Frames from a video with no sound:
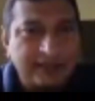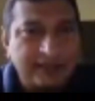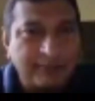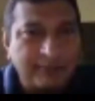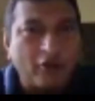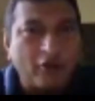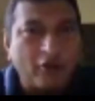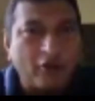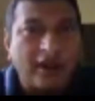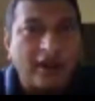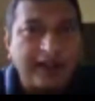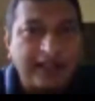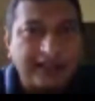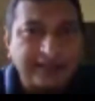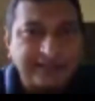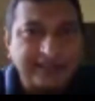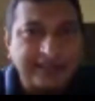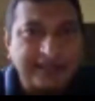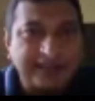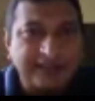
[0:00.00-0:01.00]
moral
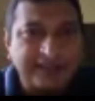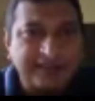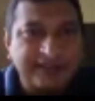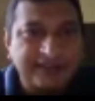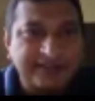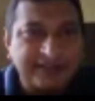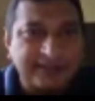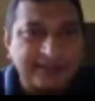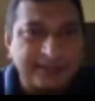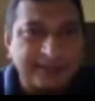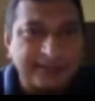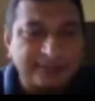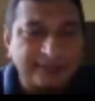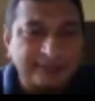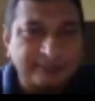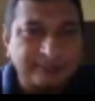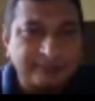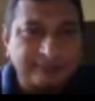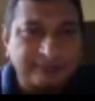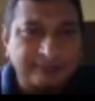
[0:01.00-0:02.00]
hazards
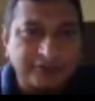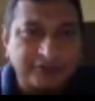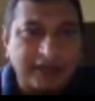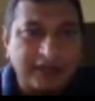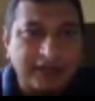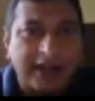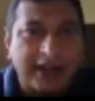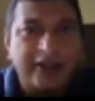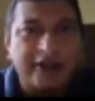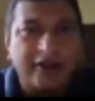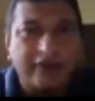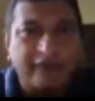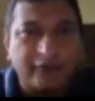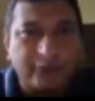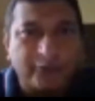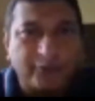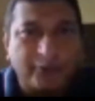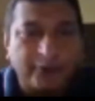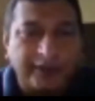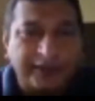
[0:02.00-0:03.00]
kind of,
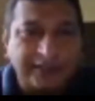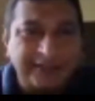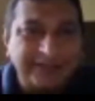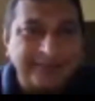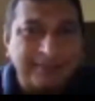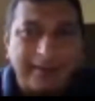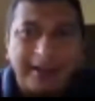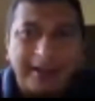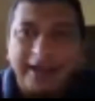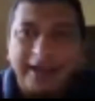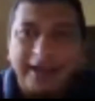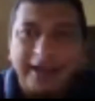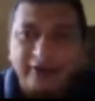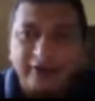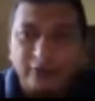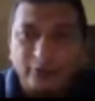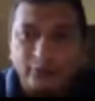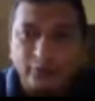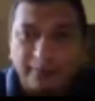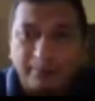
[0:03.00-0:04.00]

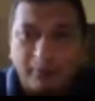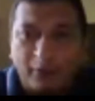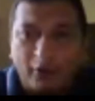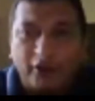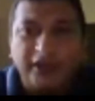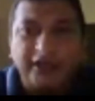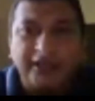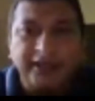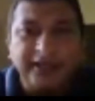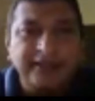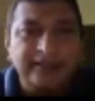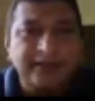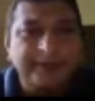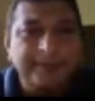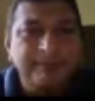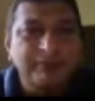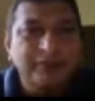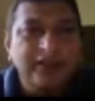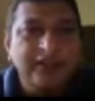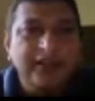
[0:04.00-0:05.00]
expand to the point
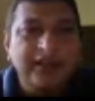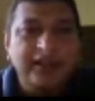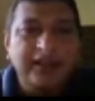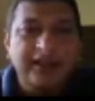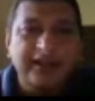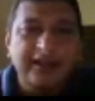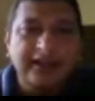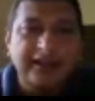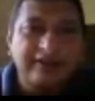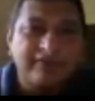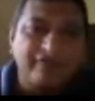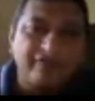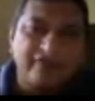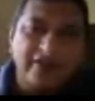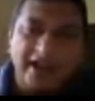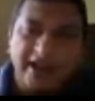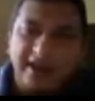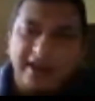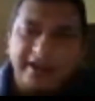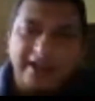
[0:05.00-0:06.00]

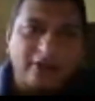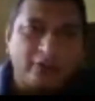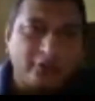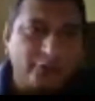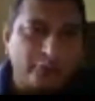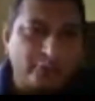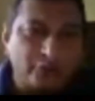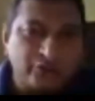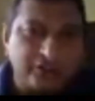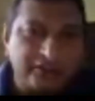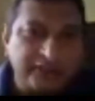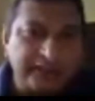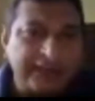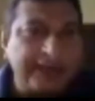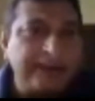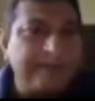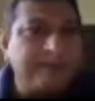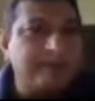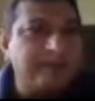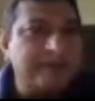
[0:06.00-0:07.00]
where now you
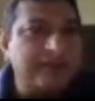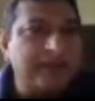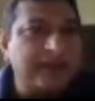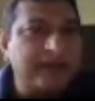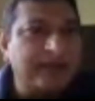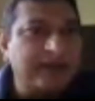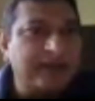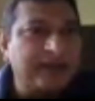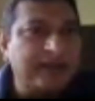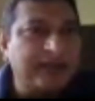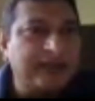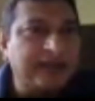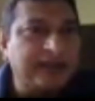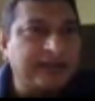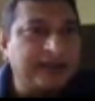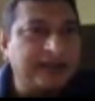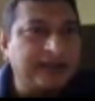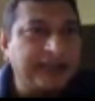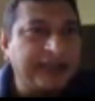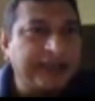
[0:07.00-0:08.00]
see
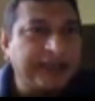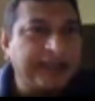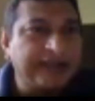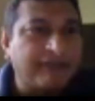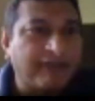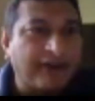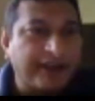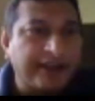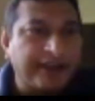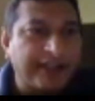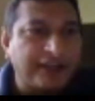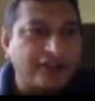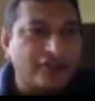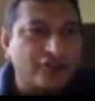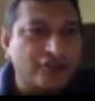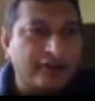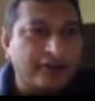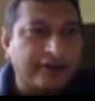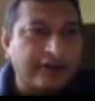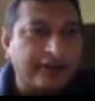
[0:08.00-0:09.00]
in
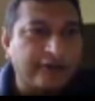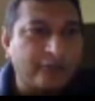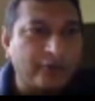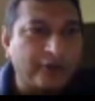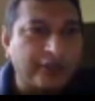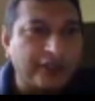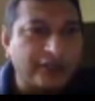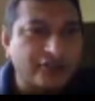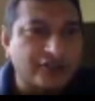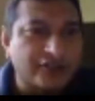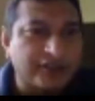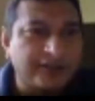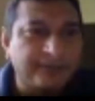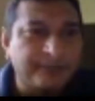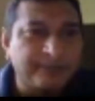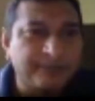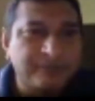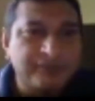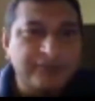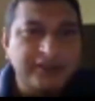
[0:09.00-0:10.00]
financial
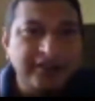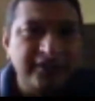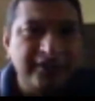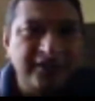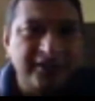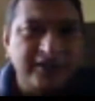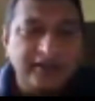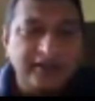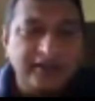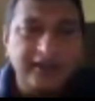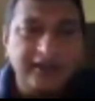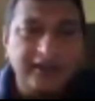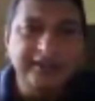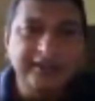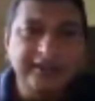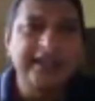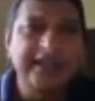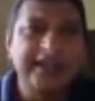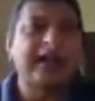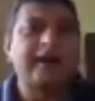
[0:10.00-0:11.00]
regulation,
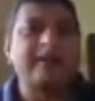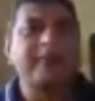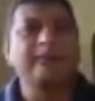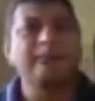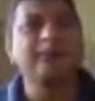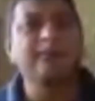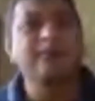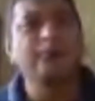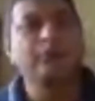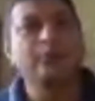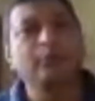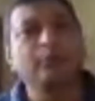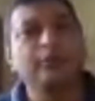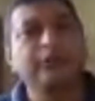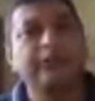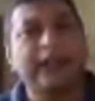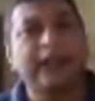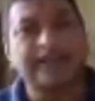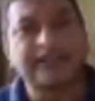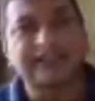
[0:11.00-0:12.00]
they come to
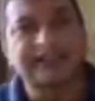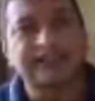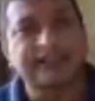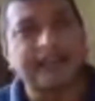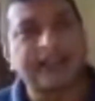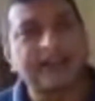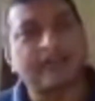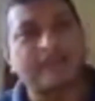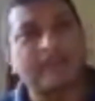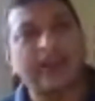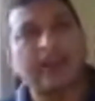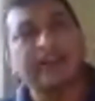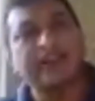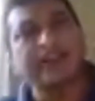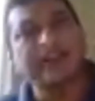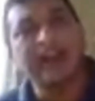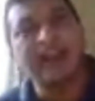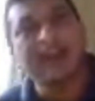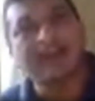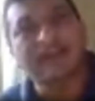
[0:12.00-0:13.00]
the extent
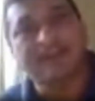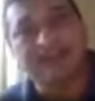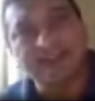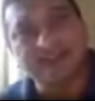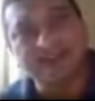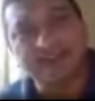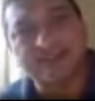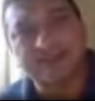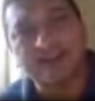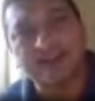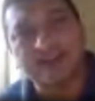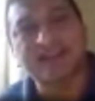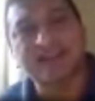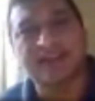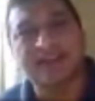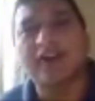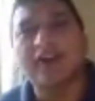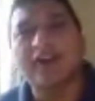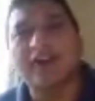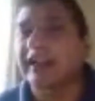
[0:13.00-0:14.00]
where they restrict
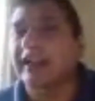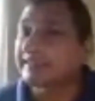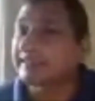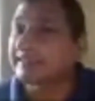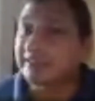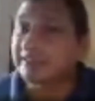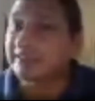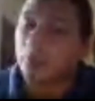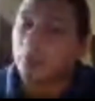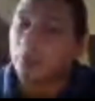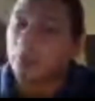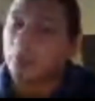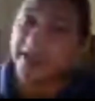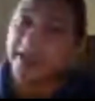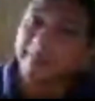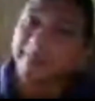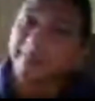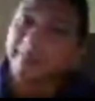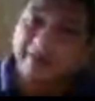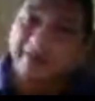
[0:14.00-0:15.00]
on asset
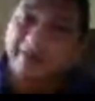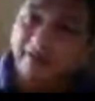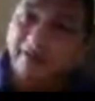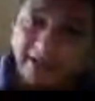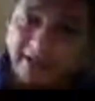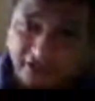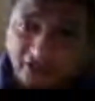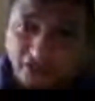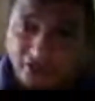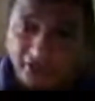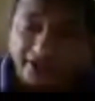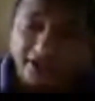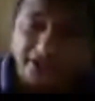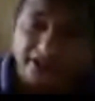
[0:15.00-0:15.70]
holding by financial